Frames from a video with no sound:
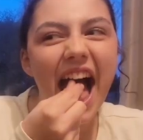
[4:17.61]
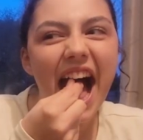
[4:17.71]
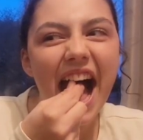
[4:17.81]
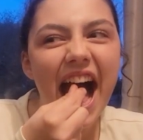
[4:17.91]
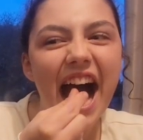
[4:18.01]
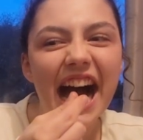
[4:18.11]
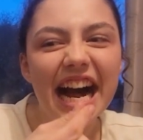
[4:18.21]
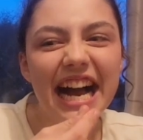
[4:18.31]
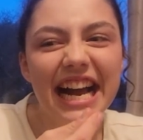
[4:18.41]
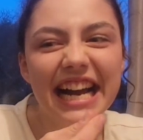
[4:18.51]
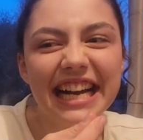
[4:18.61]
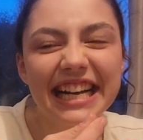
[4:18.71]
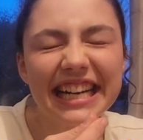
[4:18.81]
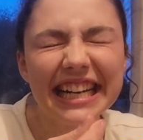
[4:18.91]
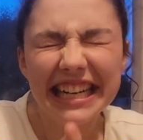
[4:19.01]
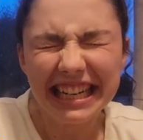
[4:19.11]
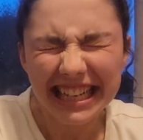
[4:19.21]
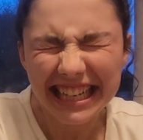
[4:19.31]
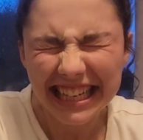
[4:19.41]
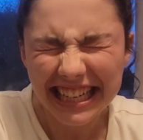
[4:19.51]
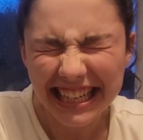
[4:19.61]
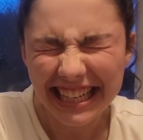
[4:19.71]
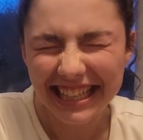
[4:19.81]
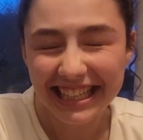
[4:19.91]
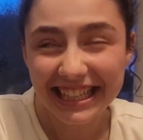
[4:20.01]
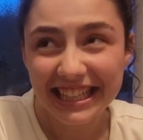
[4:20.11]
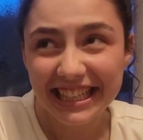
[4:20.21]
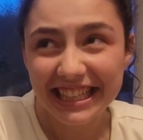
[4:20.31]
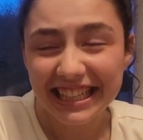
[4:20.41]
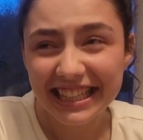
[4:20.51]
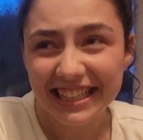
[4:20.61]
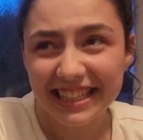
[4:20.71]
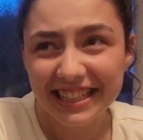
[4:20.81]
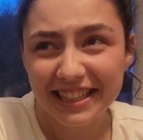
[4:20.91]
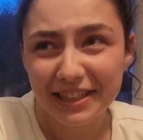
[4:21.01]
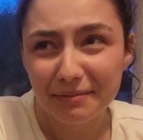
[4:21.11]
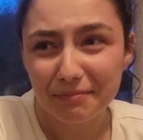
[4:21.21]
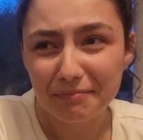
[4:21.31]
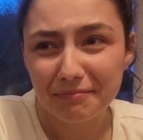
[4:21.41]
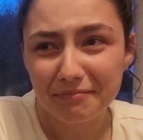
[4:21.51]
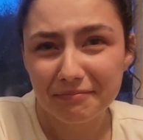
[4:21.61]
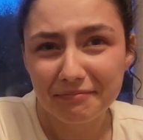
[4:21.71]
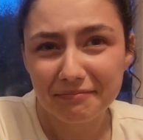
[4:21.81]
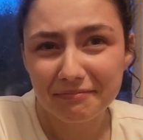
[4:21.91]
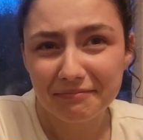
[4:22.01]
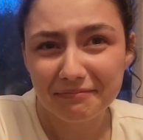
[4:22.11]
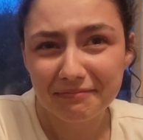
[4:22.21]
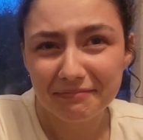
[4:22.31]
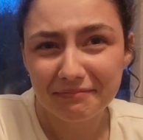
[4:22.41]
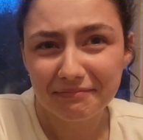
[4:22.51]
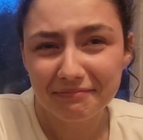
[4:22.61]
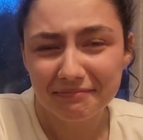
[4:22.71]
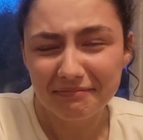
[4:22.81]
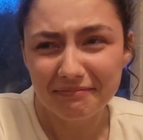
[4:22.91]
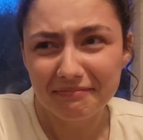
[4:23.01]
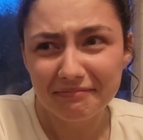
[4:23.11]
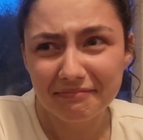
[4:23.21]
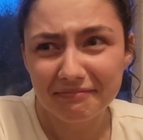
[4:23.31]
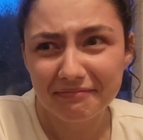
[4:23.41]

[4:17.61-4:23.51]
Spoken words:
No one is speaking in this clip.